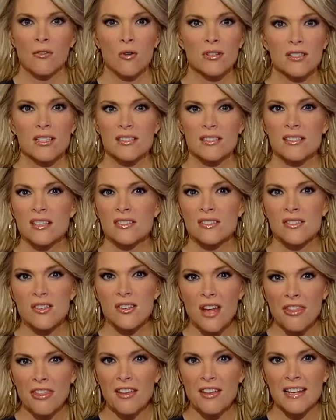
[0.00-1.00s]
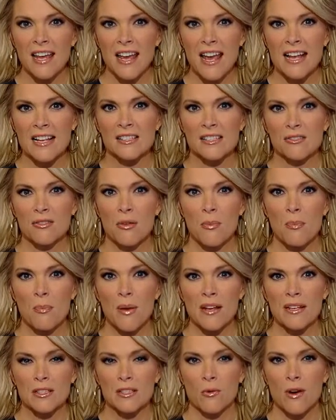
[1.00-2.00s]
Of course, this does nothing to answer the
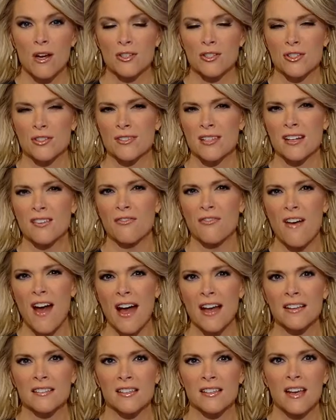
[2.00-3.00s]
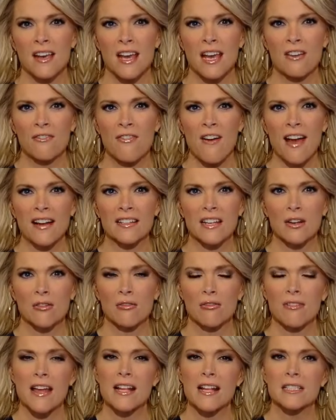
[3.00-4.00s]
biggest questions, and in fact,
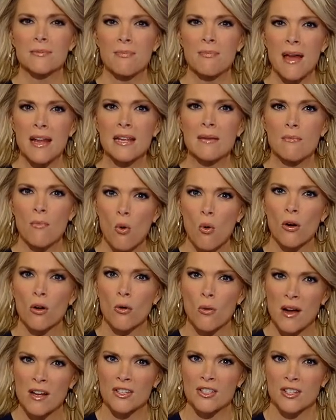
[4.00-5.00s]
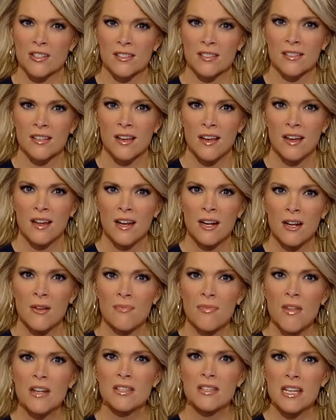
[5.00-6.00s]
it creates many more questions.
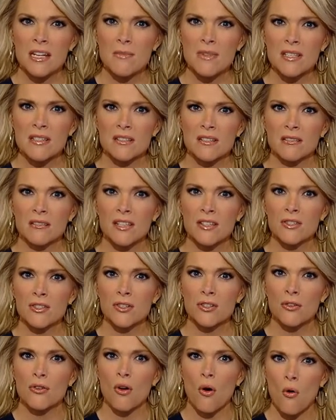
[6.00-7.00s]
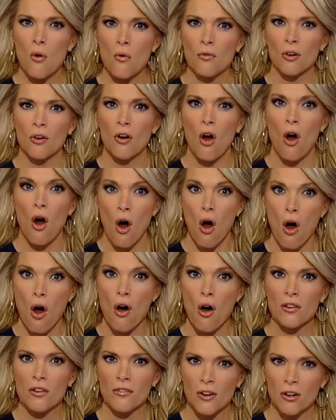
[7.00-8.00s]
Did Mrs. Clinton turn over
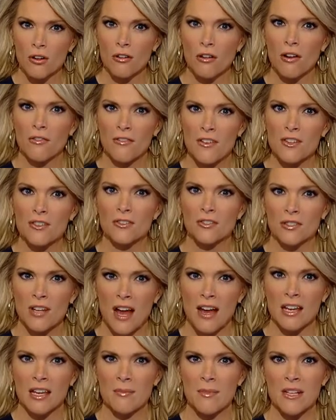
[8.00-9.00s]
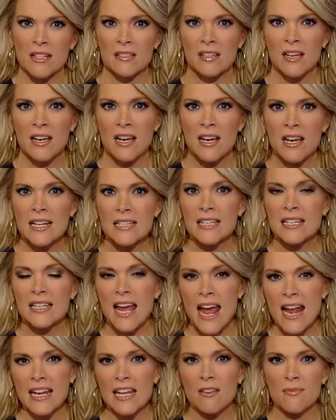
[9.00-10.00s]
all of her official documents?
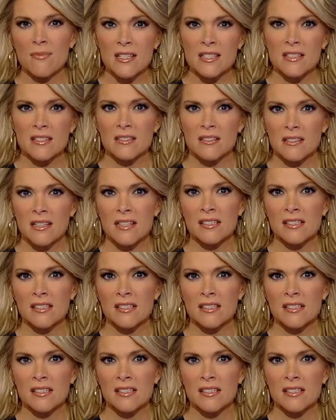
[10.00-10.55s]
Did any of Mrs.